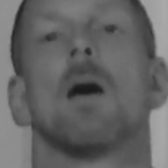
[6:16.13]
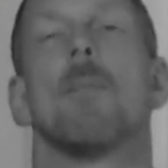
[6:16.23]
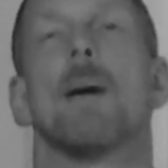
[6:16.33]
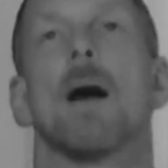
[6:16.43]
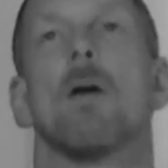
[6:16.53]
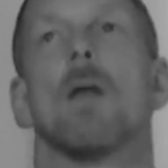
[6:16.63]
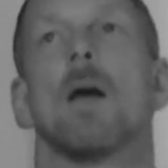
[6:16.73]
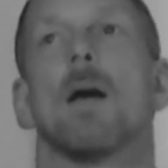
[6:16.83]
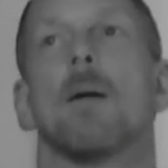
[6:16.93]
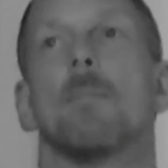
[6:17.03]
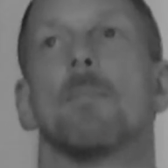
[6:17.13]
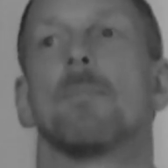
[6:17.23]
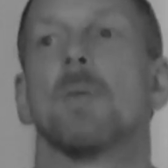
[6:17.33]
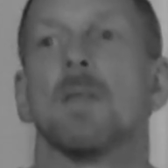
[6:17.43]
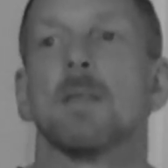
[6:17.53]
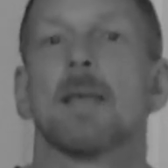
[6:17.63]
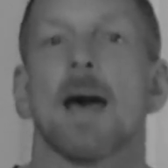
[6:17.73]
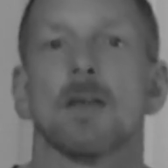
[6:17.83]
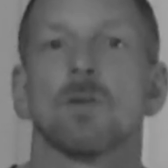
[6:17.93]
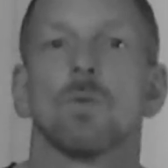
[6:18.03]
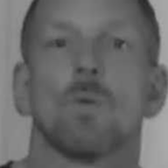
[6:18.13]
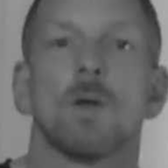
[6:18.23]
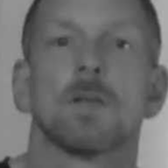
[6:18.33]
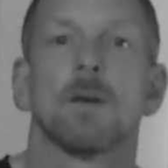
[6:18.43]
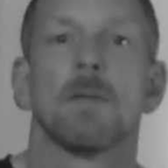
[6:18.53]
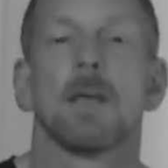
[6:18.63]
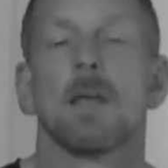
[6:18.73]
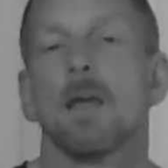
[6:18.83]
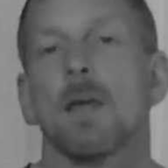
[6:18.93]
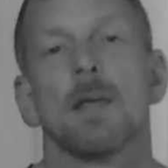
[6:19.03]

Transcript: about the tasseled ones and everything.